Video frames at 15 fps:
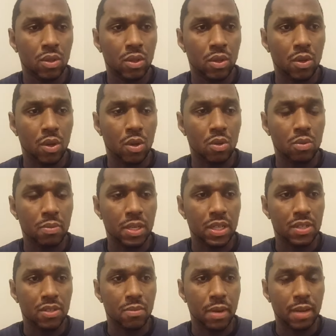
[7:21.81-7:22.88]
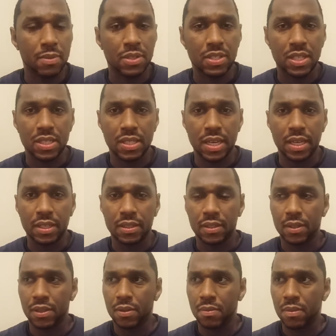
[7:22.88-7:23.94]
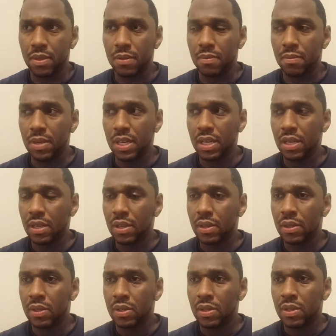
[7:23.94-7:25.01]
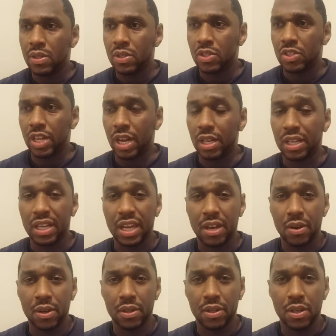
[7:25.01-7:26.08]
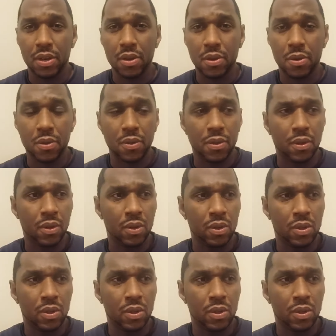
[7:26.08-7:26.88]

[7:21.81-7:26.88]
you know, because the Bible says that the meek shall inherit the earth.